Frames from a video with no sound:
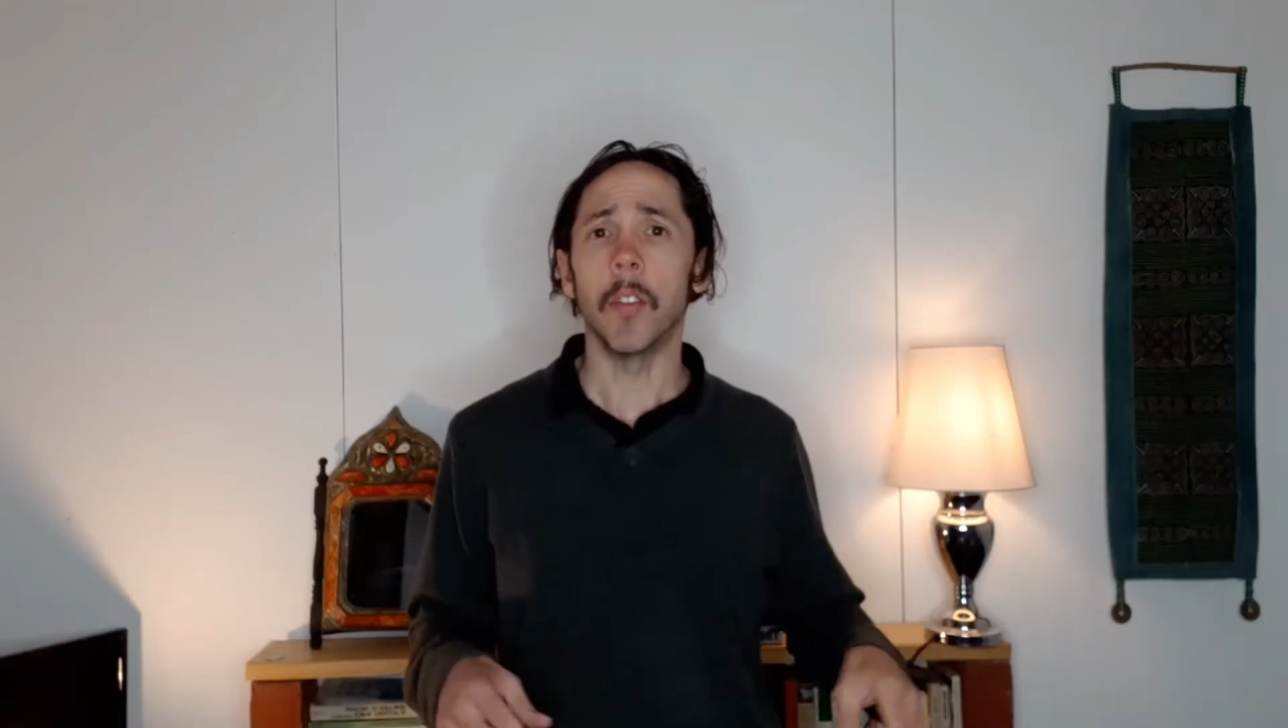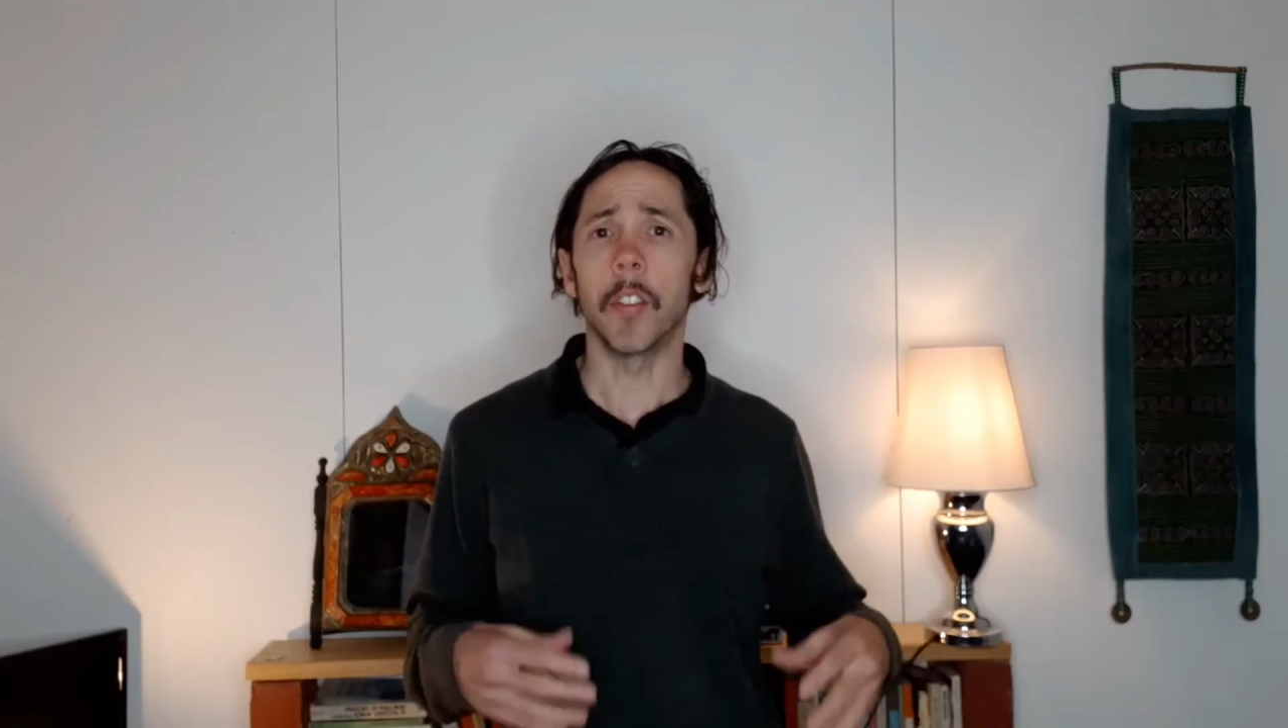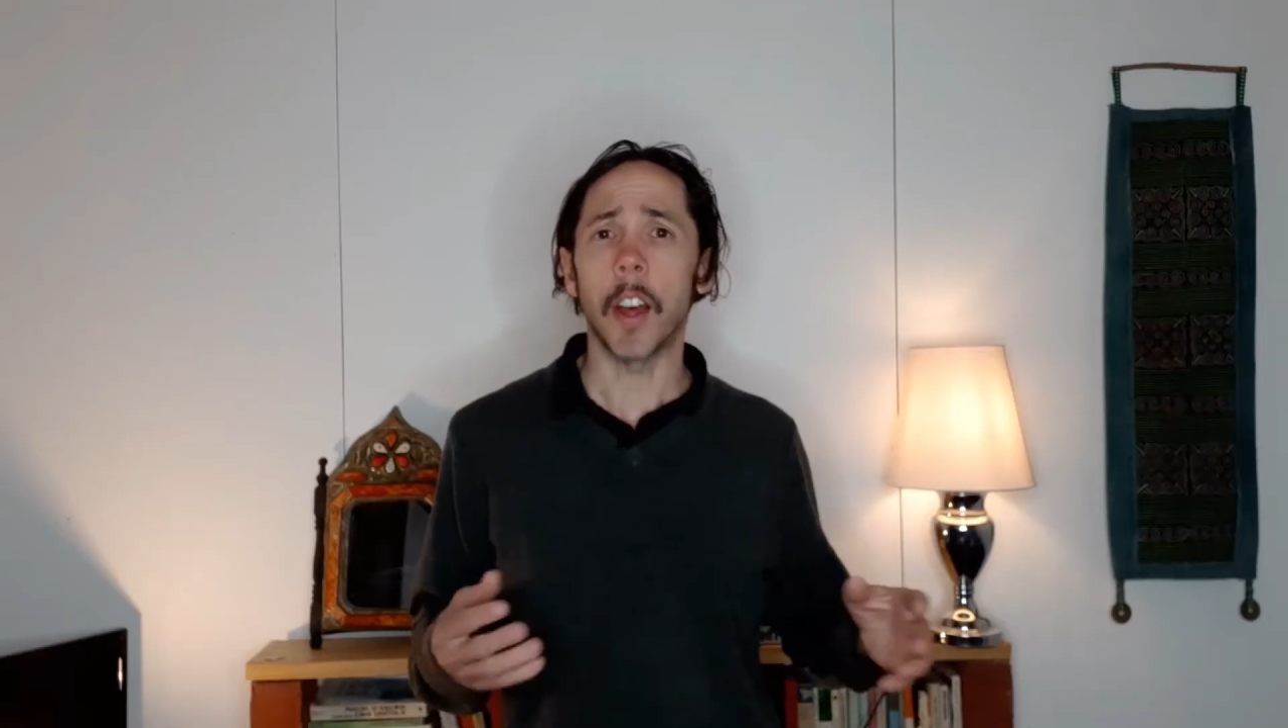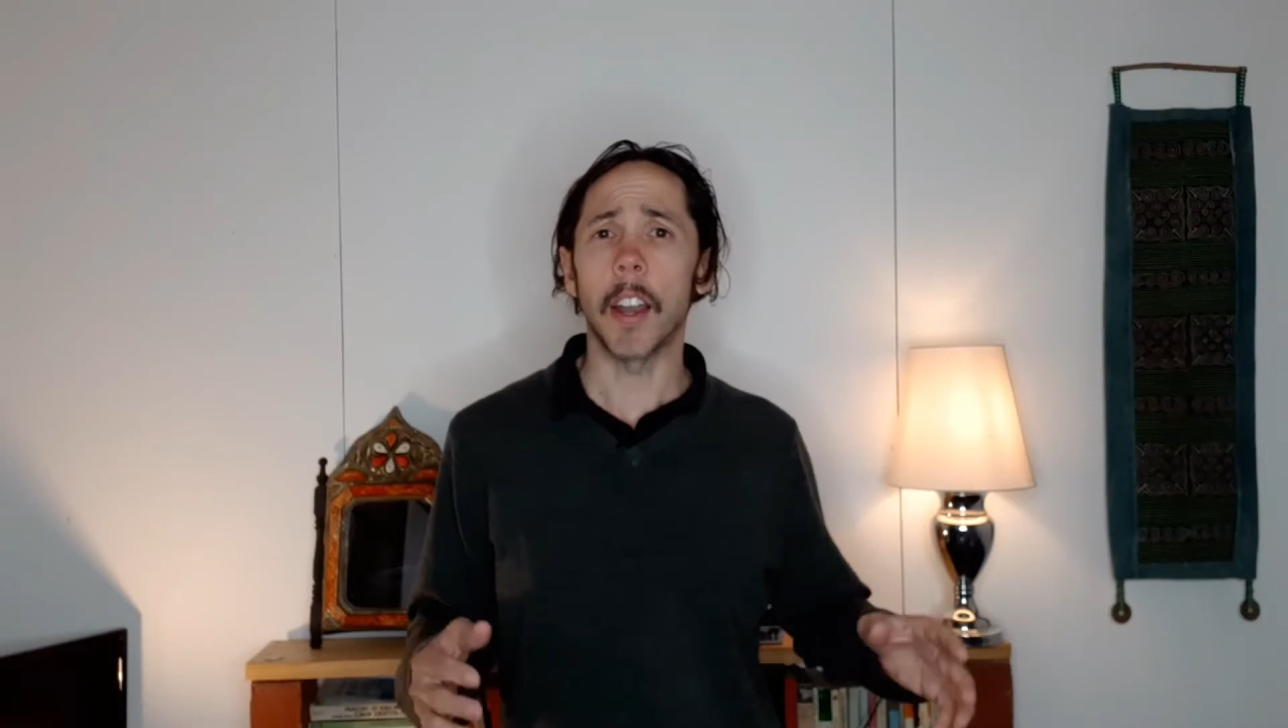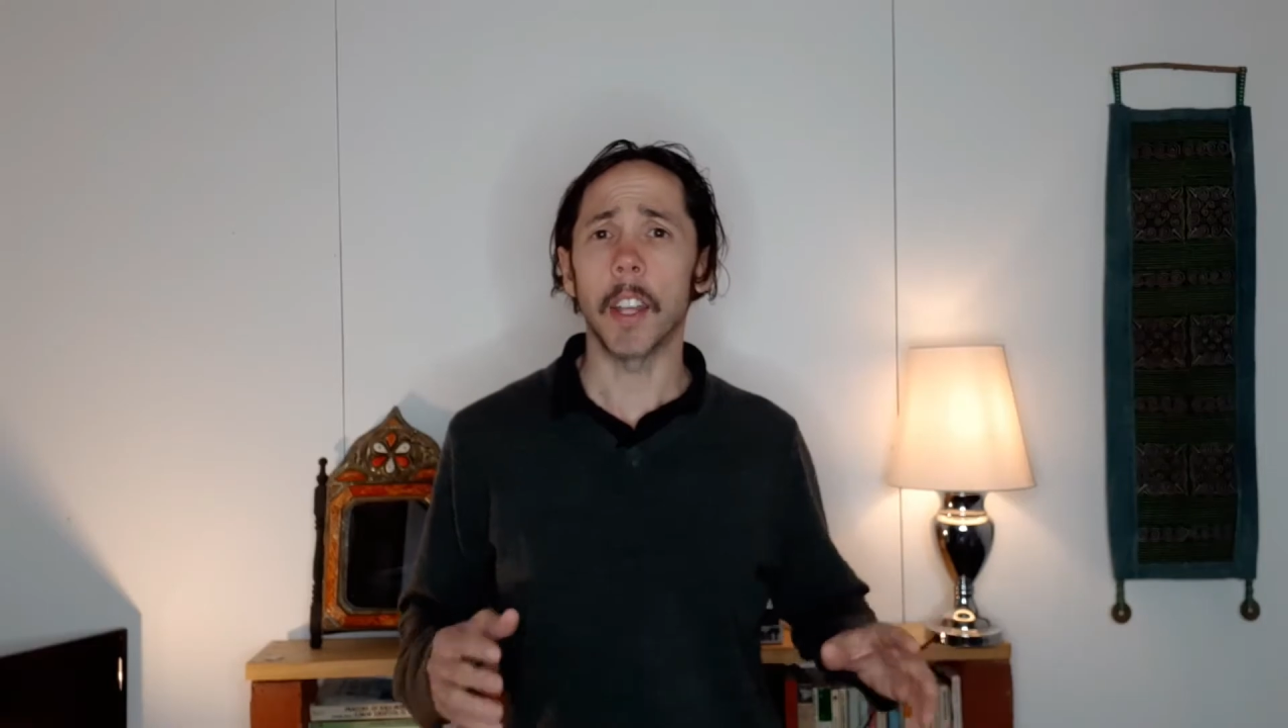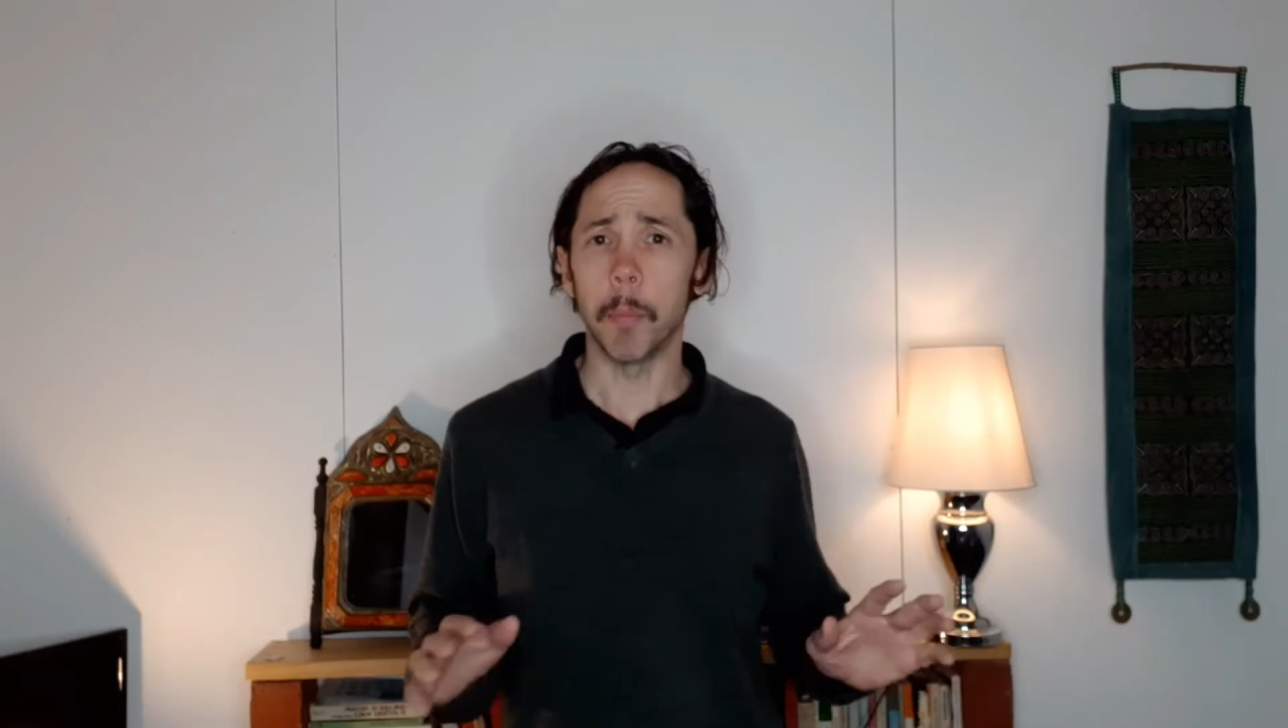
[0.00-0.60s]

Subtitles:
of starting